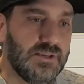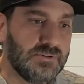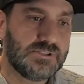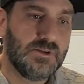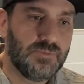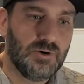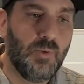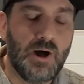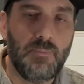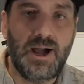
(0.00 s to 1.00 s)
given something a
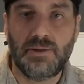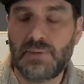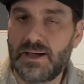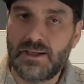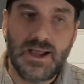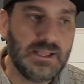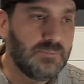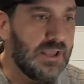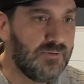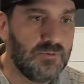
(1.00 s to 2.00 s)
while back by a guy
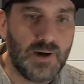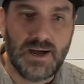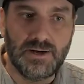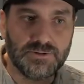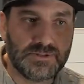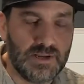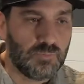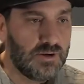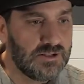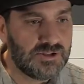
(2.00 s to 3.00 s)
named Kevin Myers that
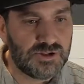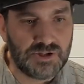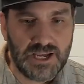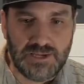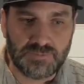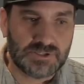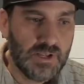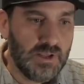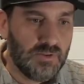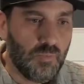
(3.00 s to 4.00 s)
really shapes
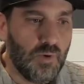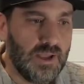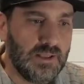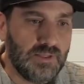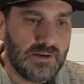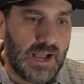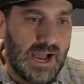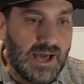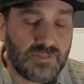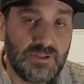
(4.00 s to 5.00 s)
the way that
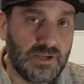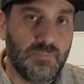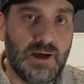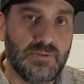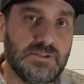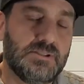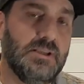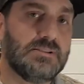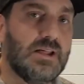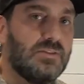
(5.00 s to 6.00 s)
I think about these
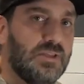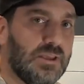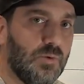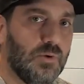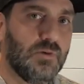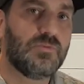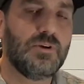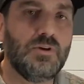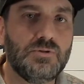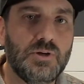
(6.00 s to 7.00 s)
things, and I think it will for
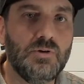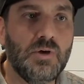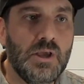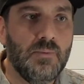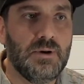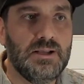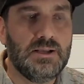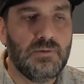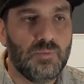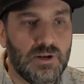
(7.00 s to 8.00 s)
you too, but
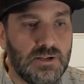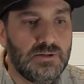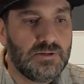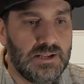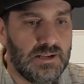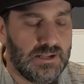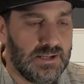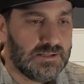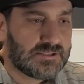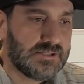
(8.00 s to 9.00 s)

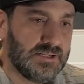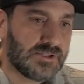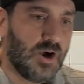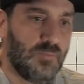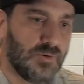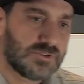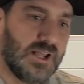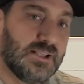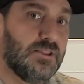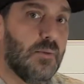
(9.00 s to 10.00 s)
it's almost
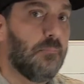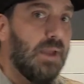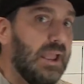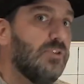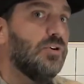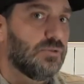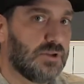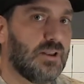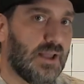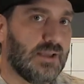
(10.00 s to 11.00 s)
like the manual
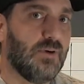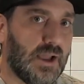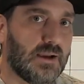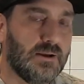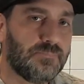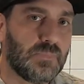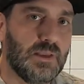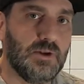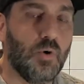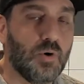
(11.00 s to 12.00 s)
to the life hack. In